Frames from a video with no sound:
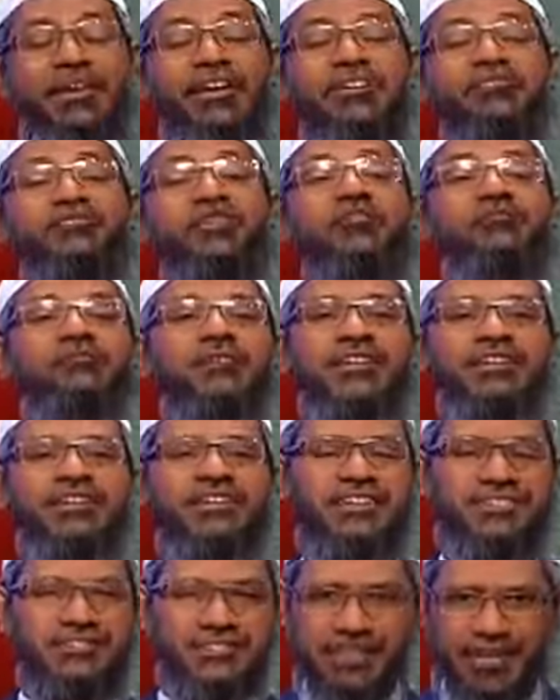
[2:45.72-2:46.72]
But it is not
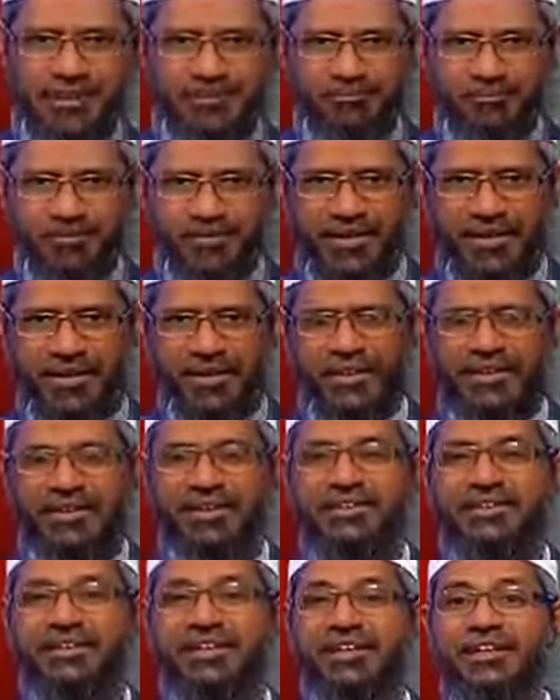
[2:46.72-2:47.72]
fard in Islam,
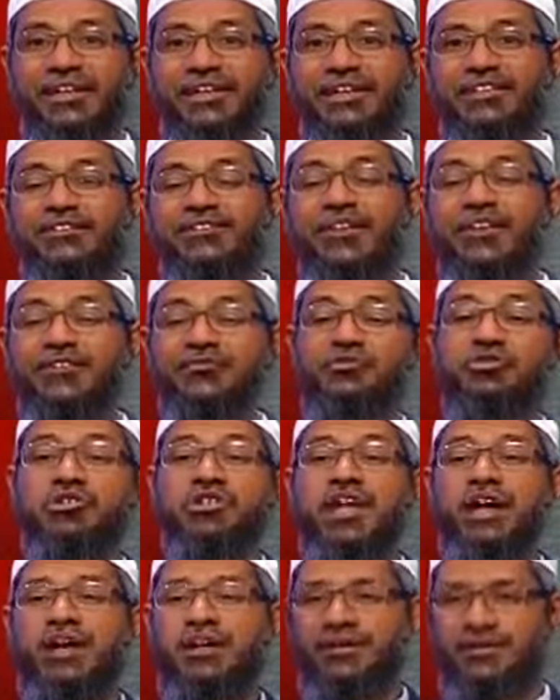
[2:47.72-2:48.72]
neither it is a
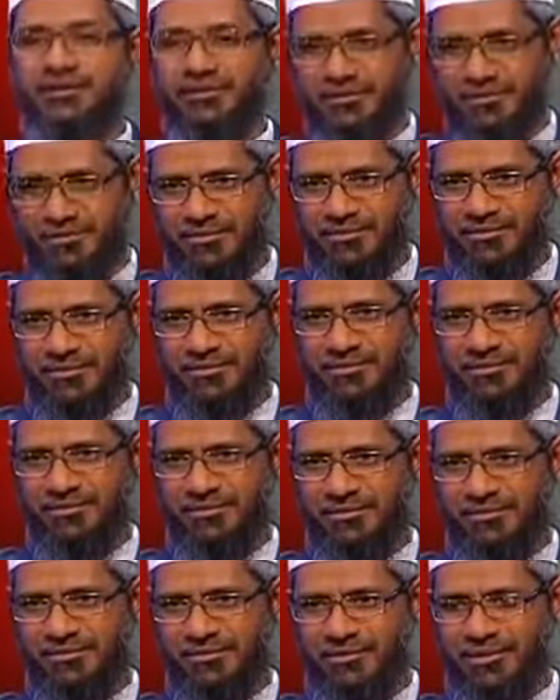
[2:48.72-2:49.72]
sunnah.
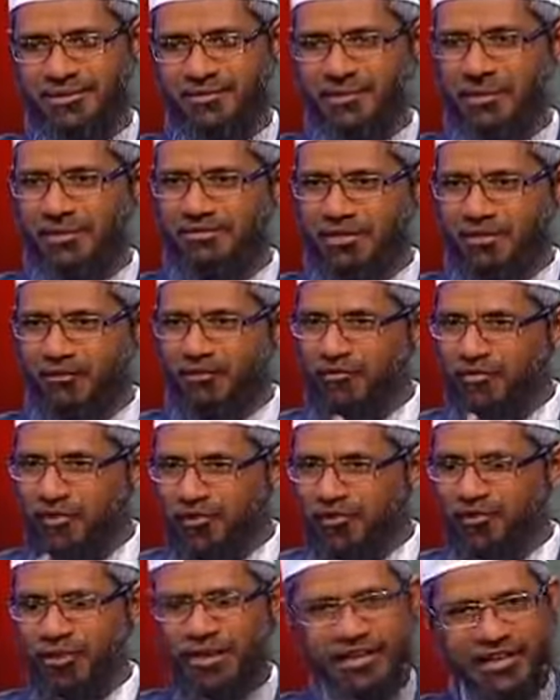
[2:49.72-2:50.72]
But if someone
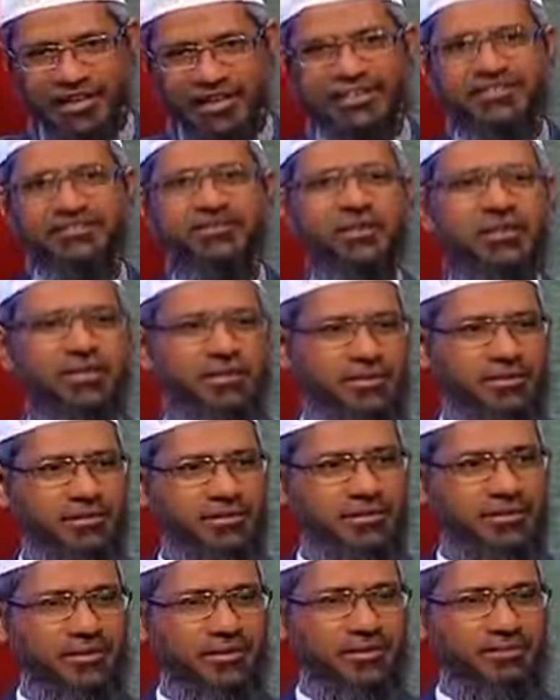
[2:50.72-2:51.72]
wants to conduct it's good.
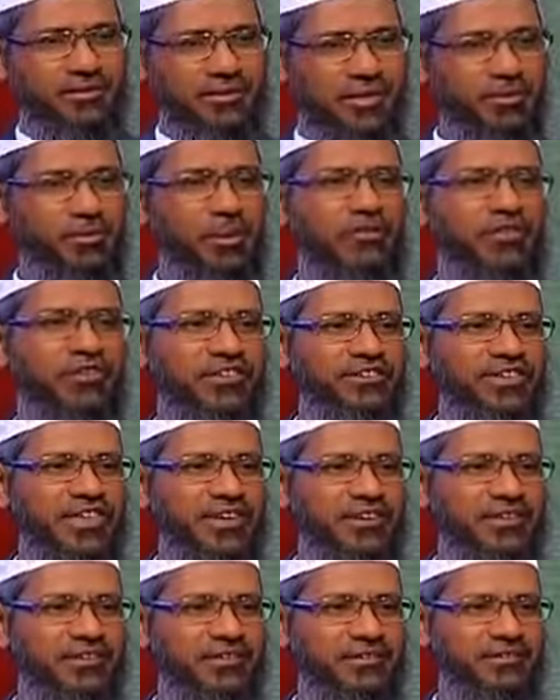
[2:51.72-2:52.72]
But the Prophet
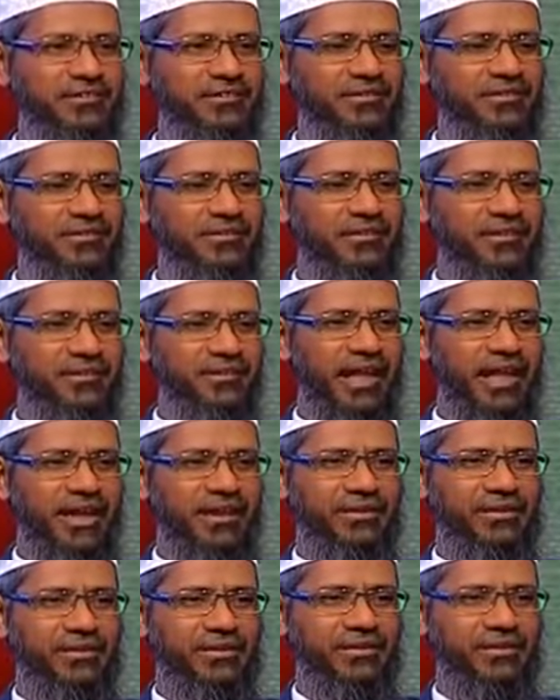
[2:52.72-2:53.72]
said
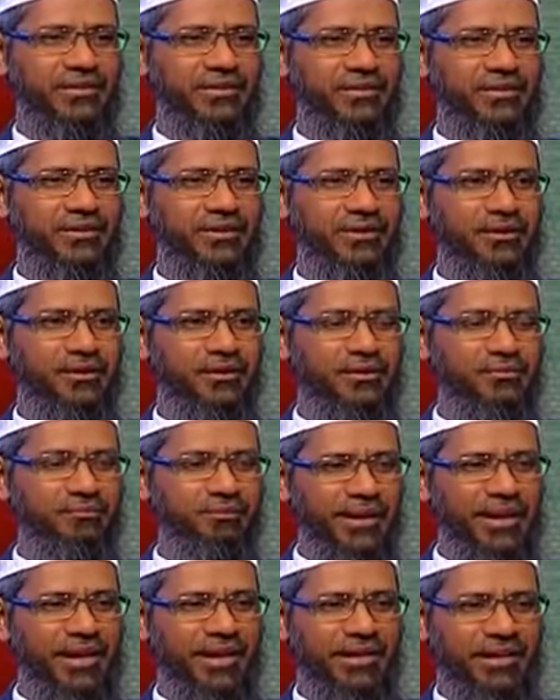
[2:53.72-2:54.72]
that
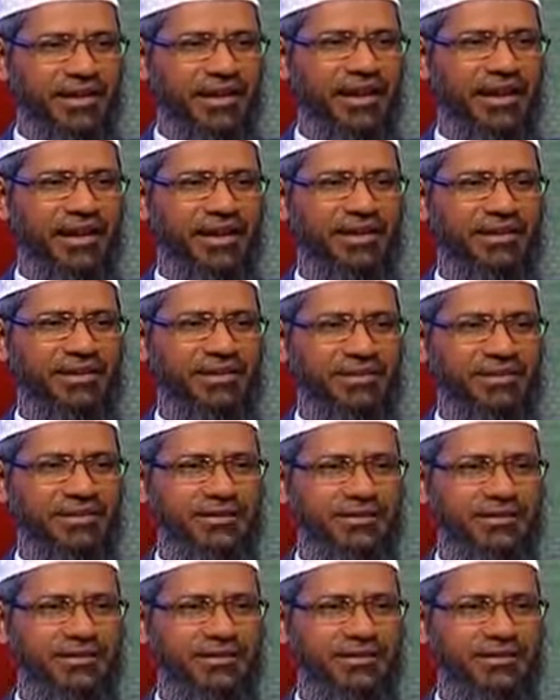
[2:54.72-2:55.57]
make nikah